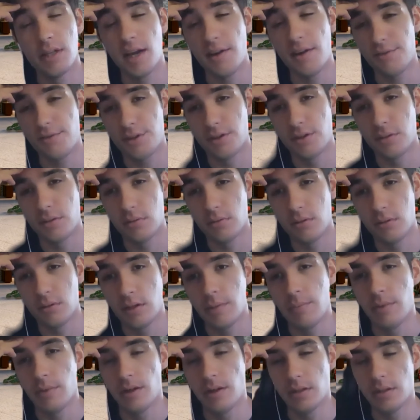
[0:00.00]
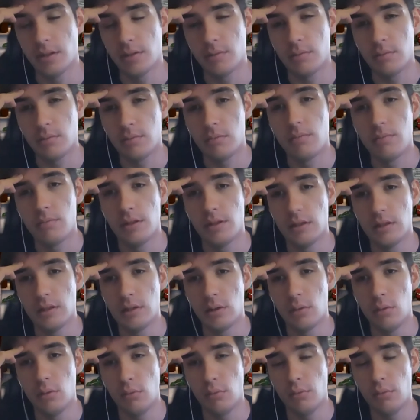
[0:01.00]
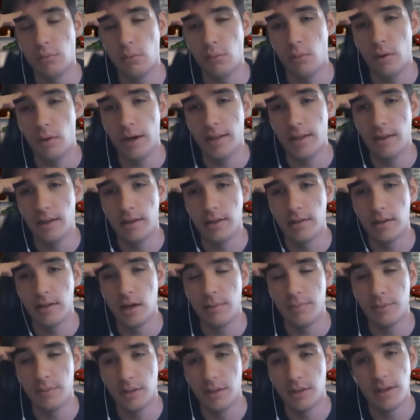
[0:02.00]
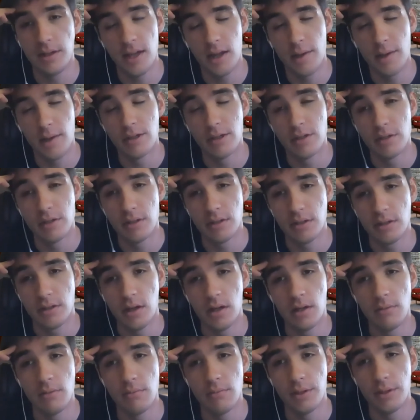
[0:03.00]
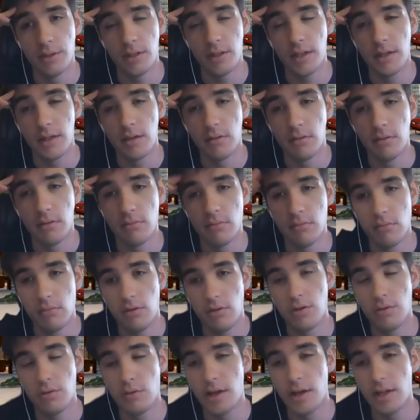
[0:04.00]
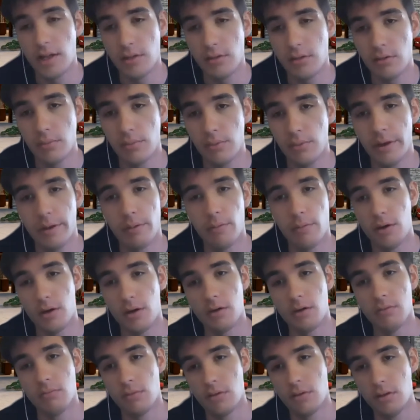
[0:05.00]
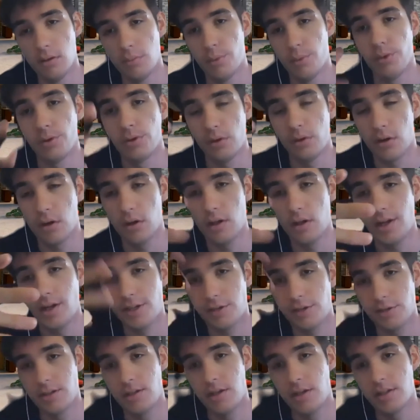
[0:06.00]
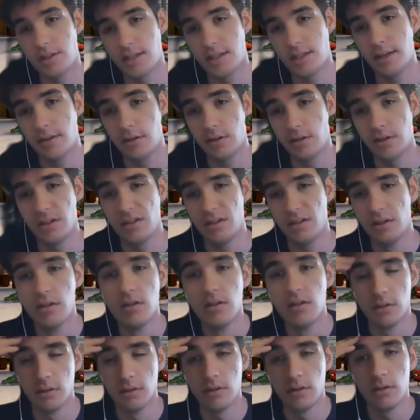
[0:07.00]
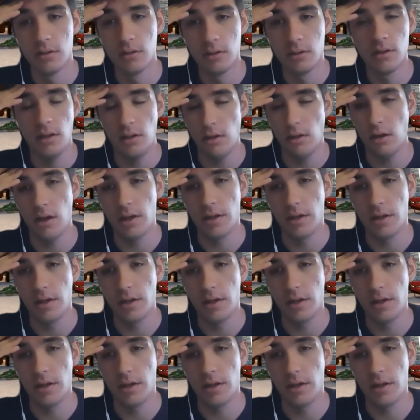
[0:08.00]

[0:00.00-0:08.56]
after something's been so widely adopted, the damage is done, but then you get to a point where the protocol actually does get good. And